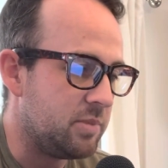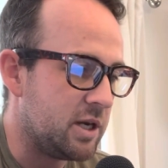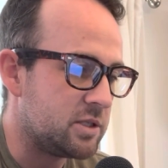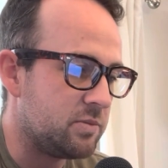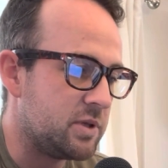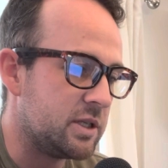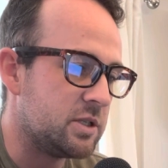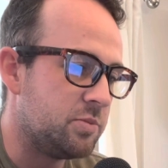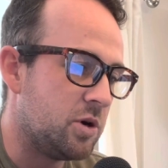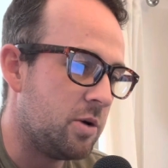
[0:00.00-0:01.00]
something to
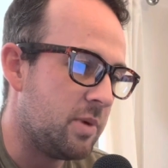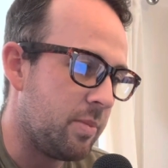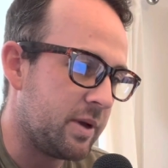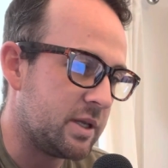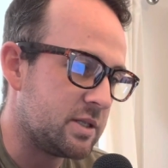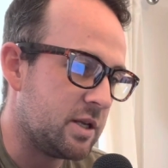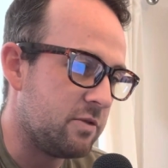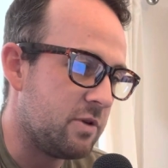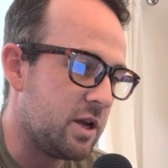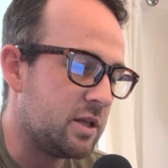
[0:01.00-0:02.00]
put on my Picatinny
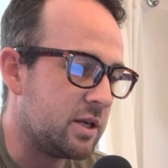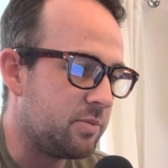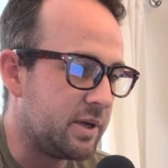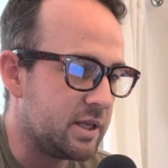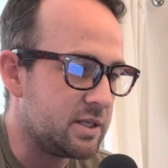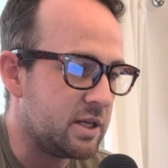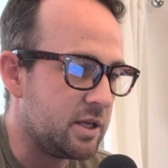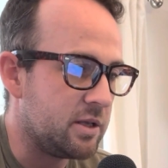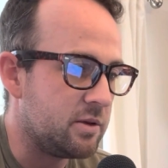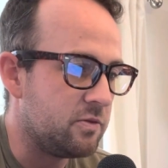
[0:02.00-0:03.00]
rail, like a
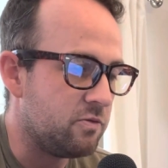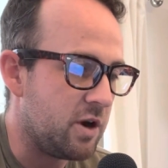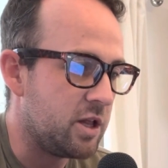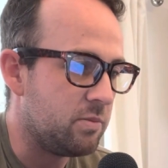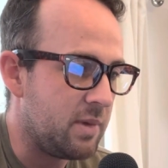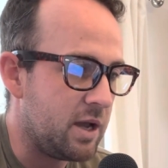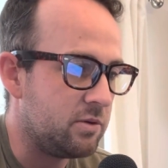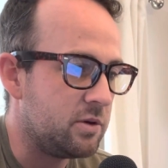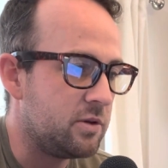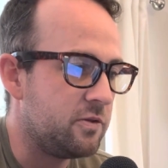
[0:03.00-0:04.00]
Picatinny rail
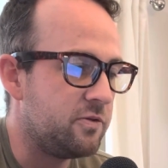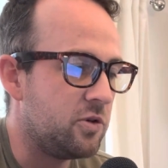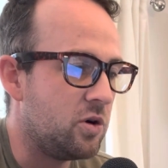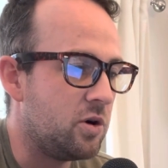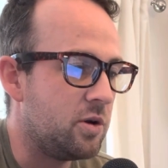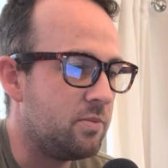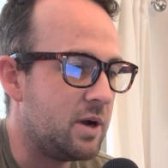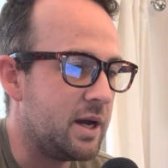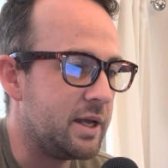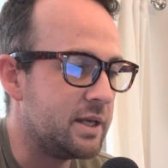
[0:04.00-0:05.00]
mount for
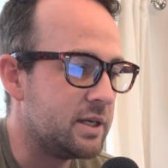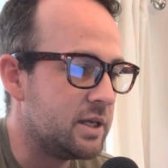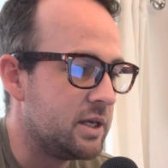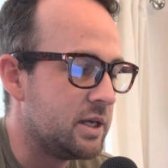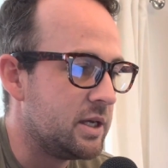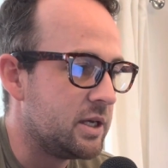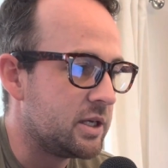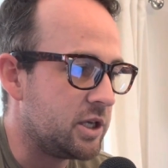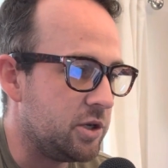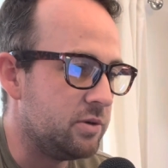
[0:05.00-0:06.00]
my
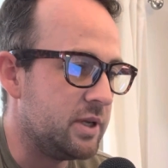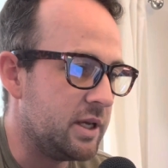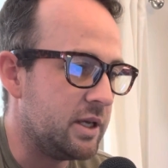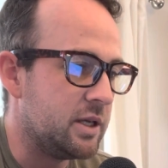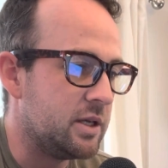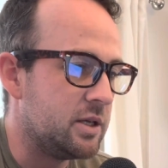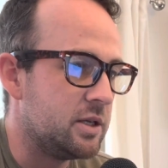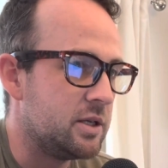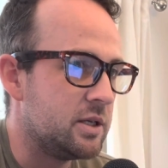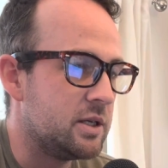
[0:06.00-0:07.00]
QD
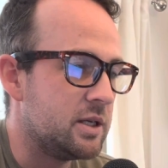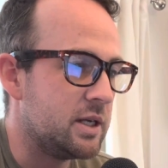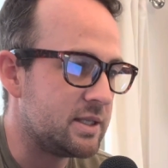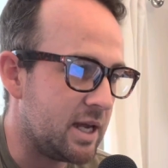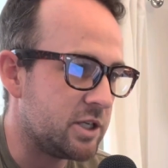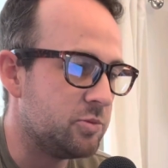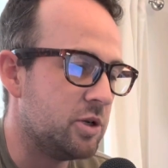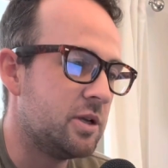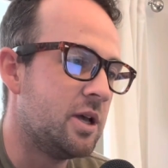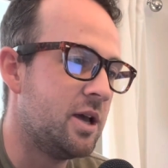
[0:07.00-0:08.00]
attachment
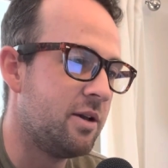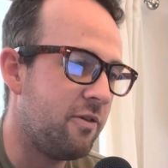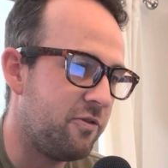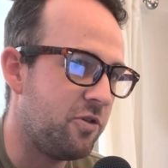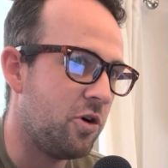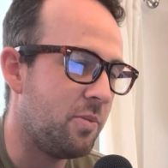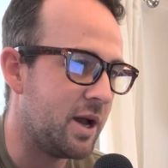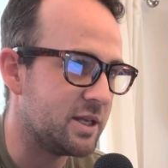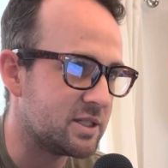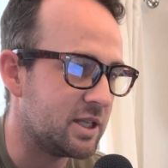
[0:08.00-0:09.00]
for
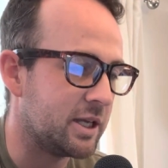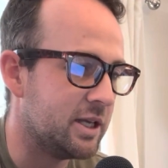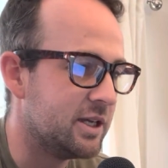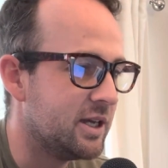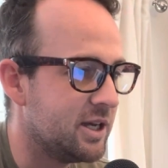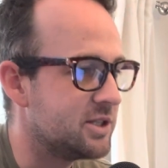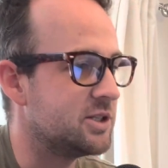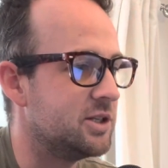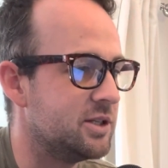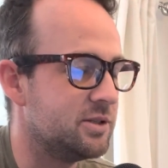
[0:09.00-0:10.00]
my sling.
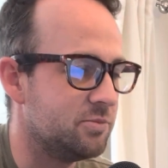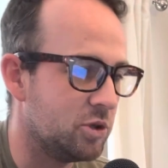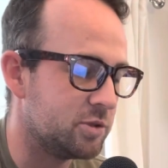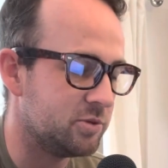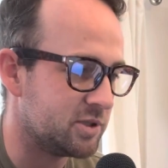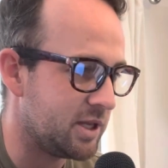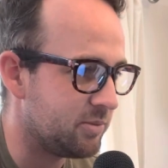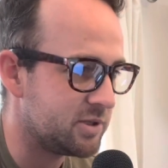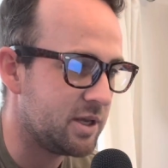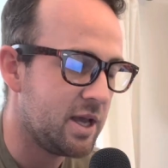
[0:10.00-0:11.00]
So multiple
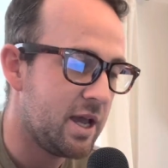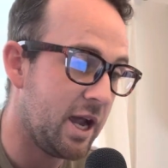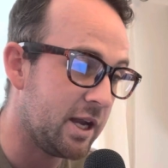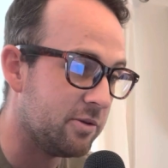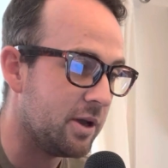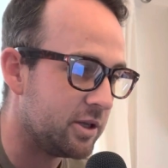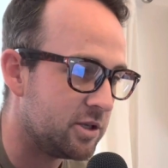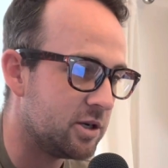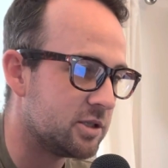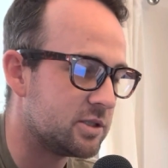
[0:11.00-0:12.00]
steps. Anyway,
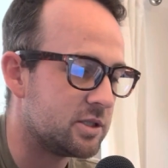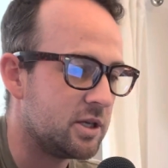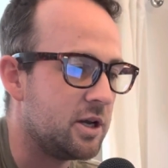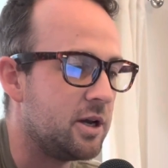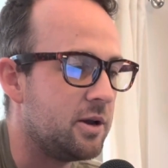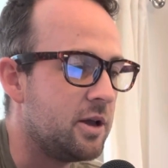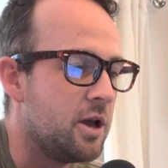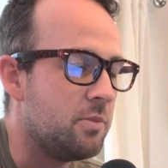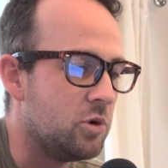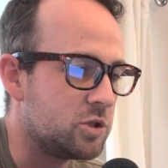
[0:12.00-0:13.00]
yours,
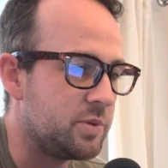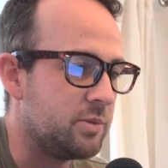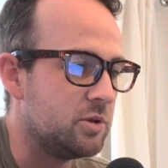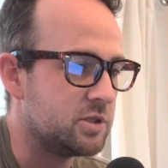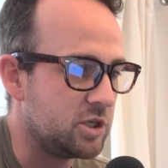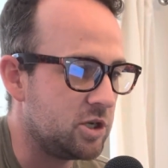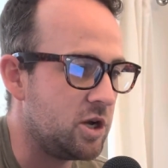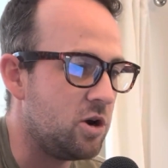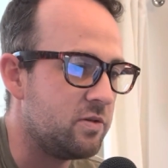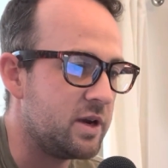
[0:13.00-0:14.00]
most people's are going to
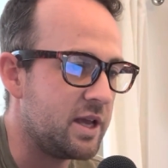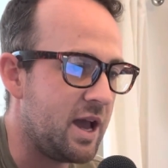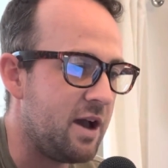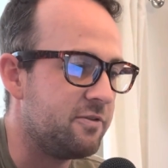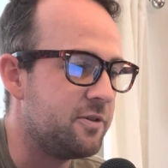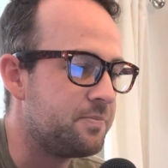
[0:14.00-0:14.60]
already have